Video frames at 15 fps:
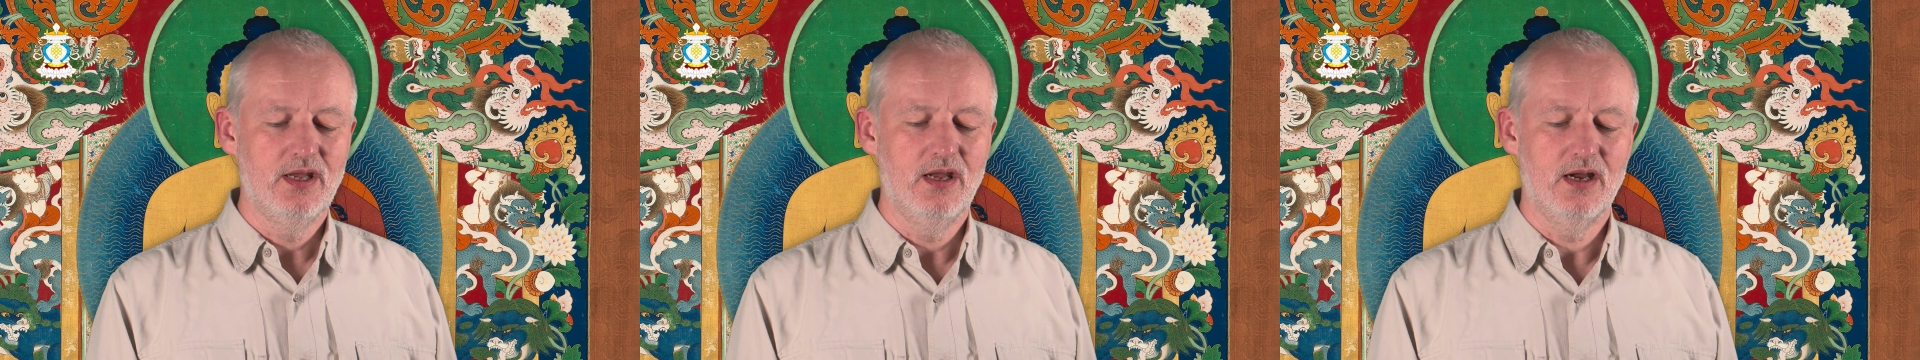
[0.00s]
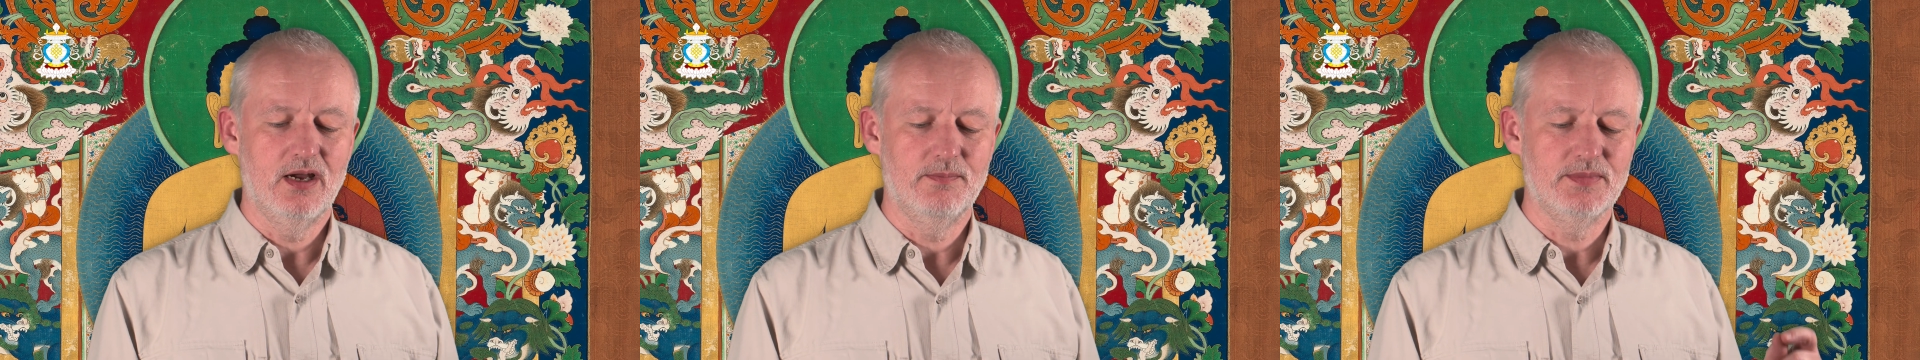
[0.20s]

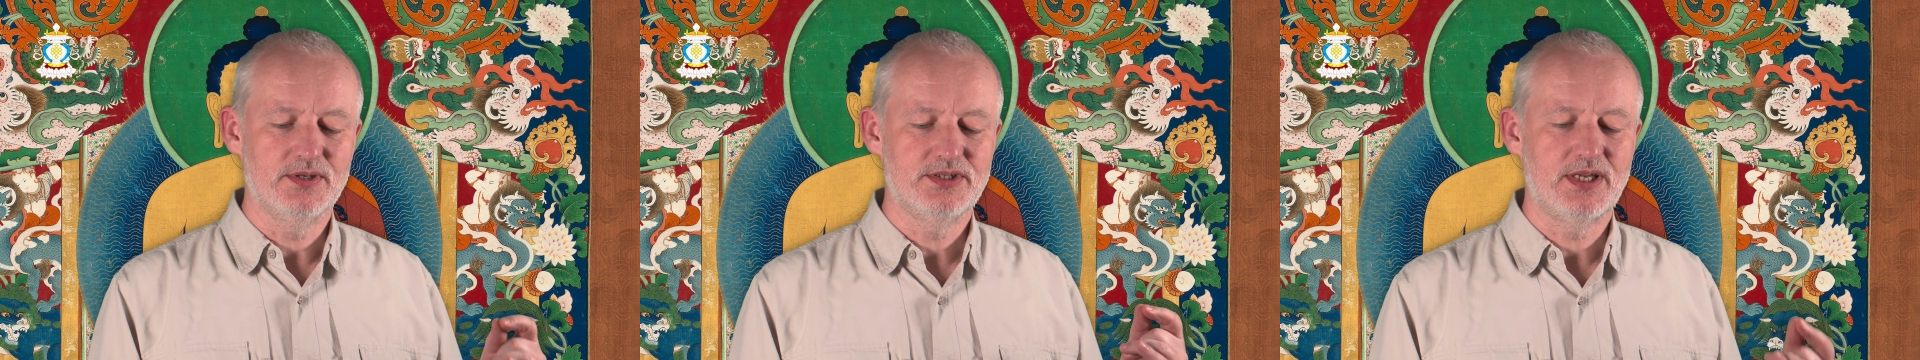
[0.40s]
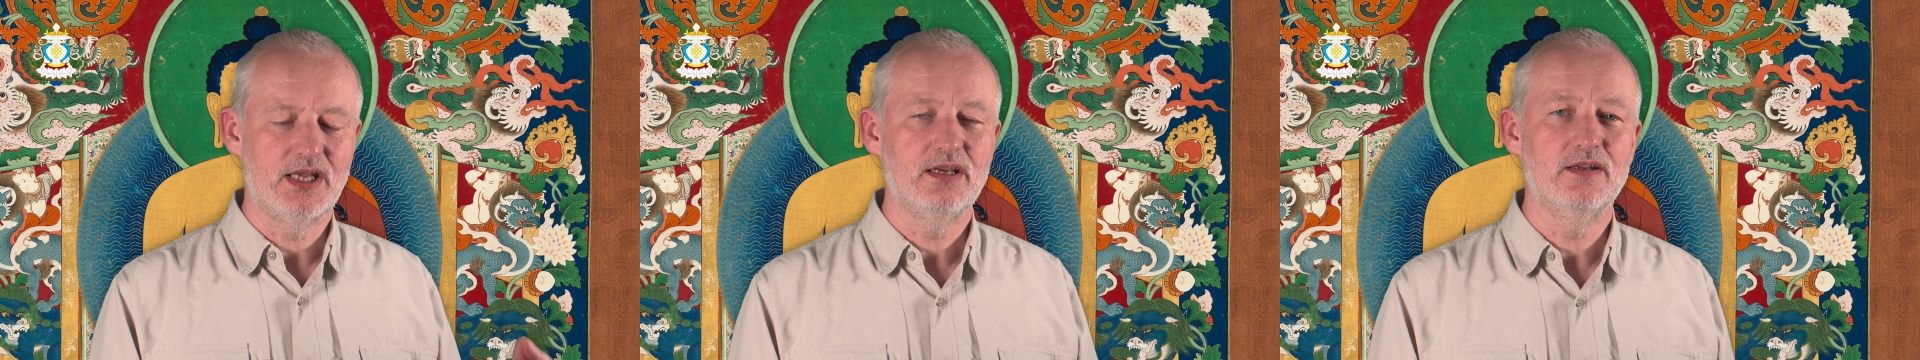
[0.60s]

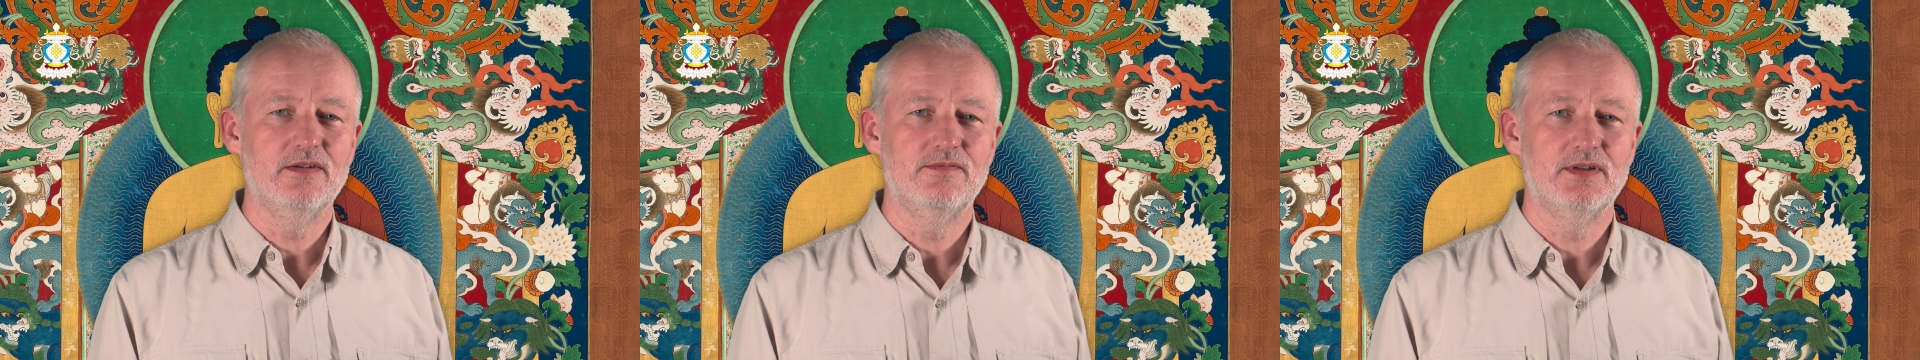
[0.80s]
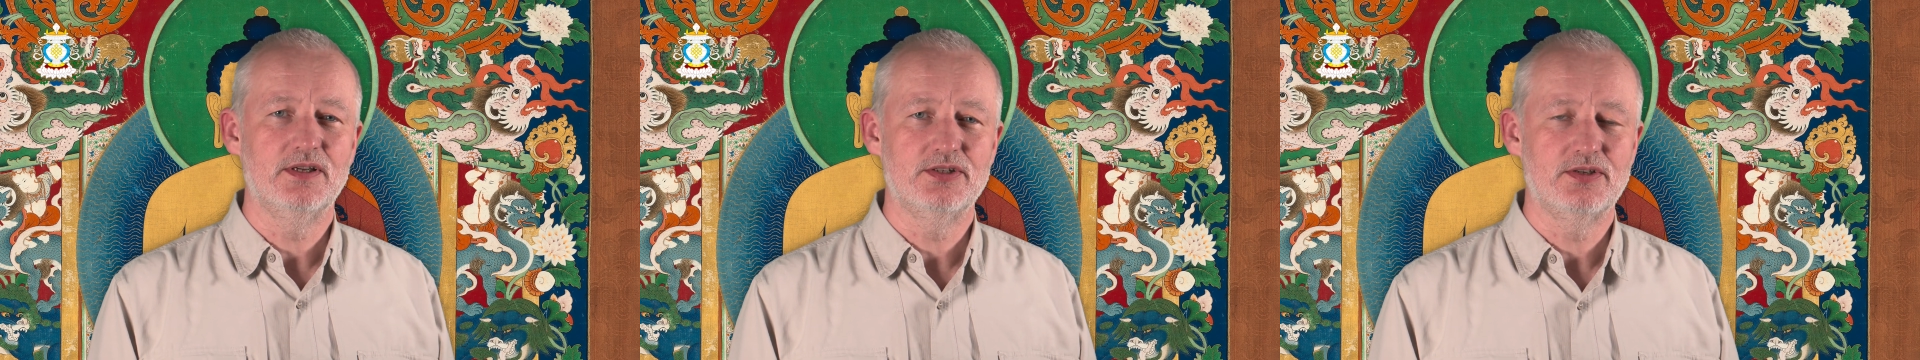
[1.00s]
mistaken
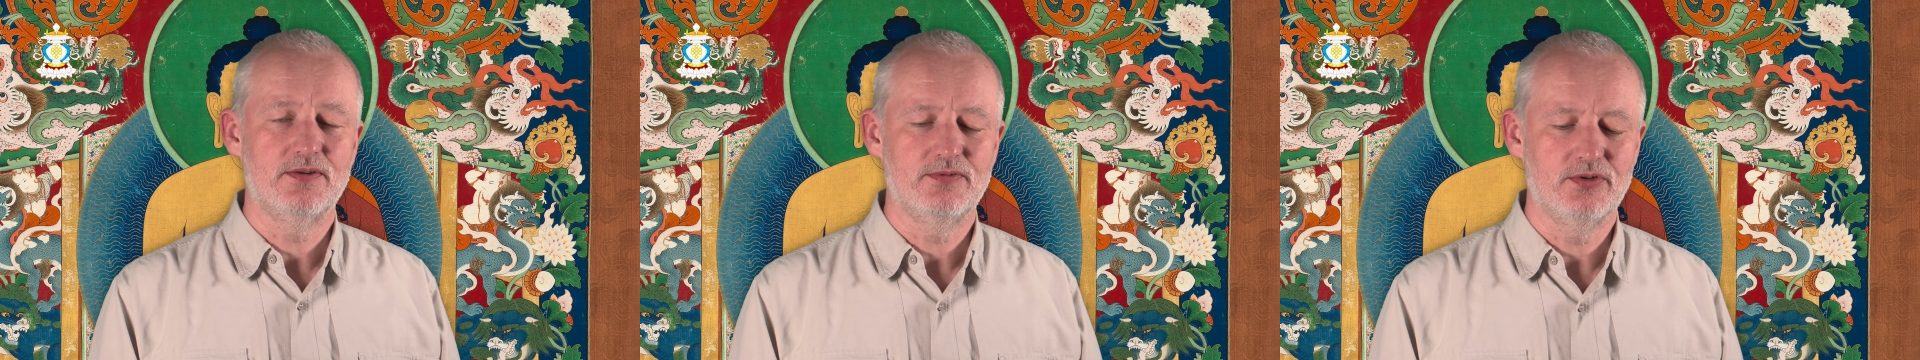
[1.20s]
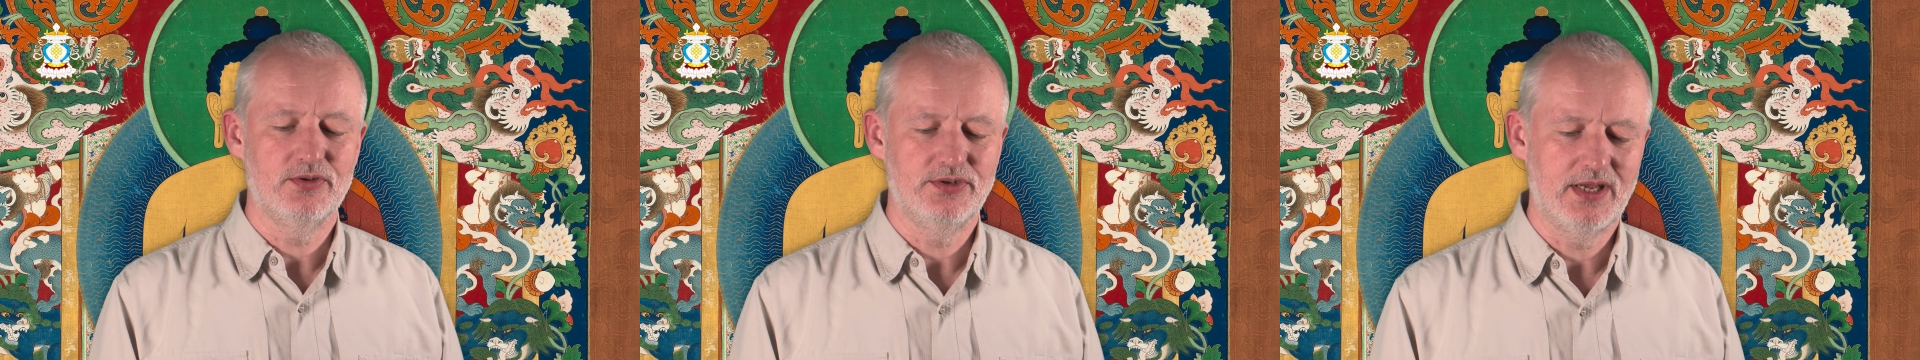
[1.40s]

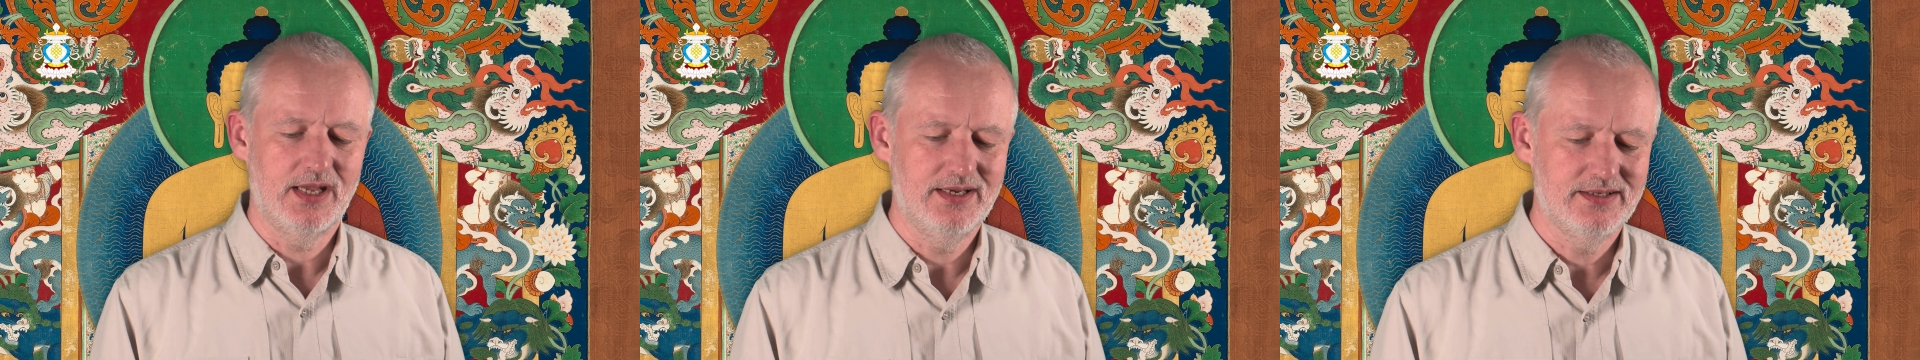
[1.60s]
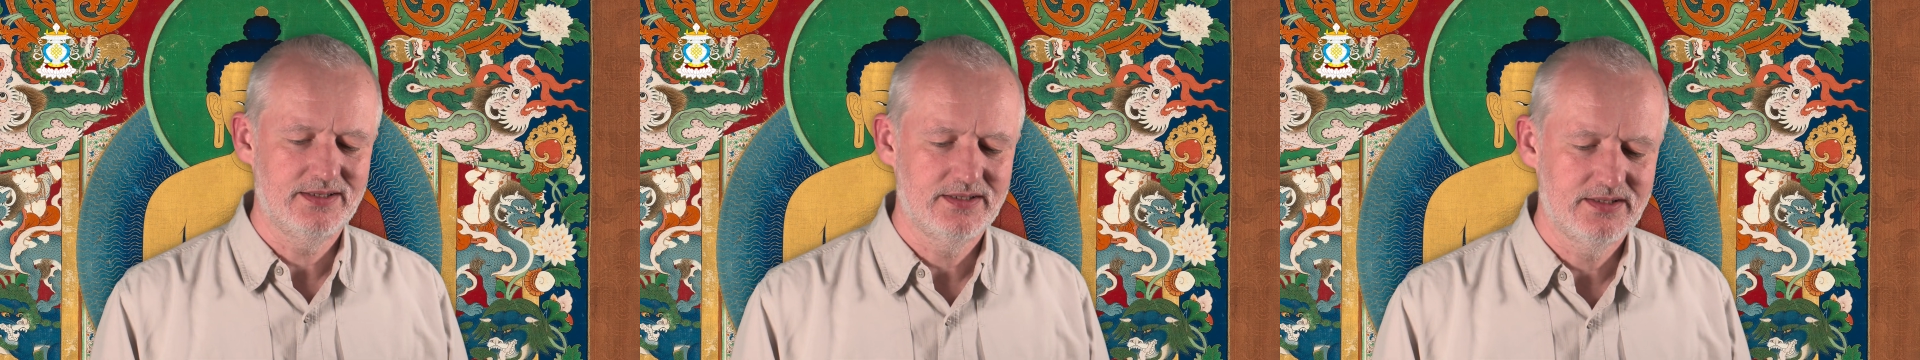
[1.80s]
philosophical
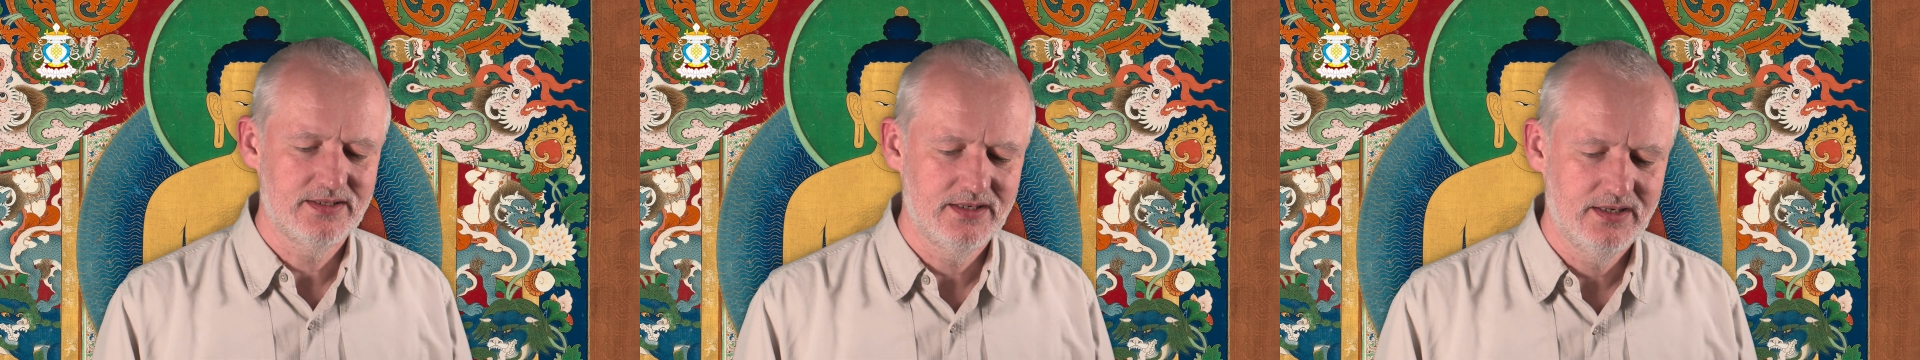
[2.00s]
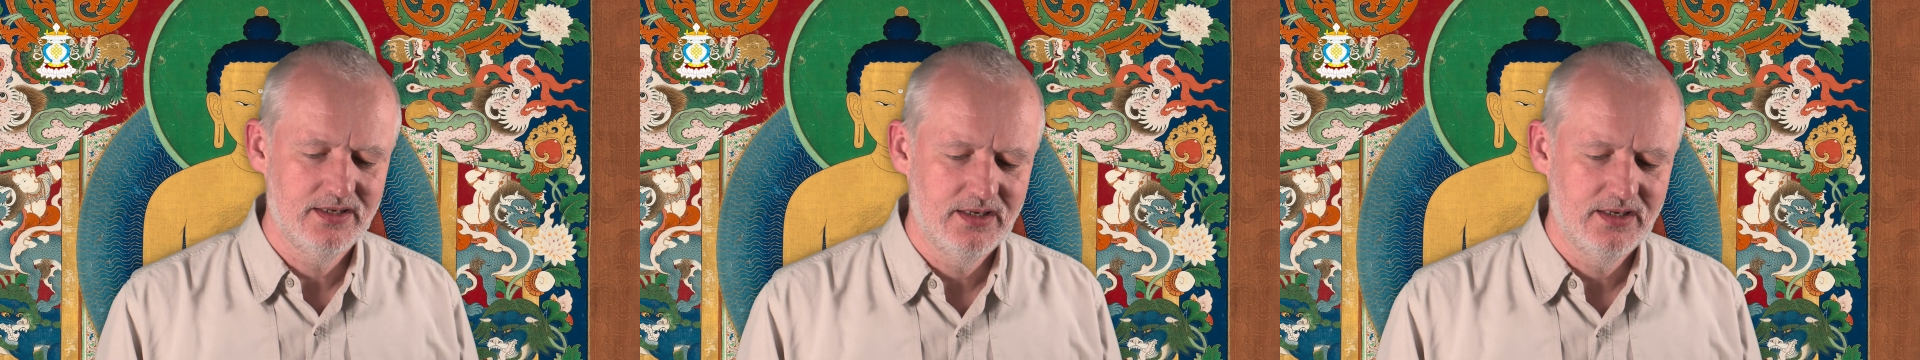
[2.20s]
tenets.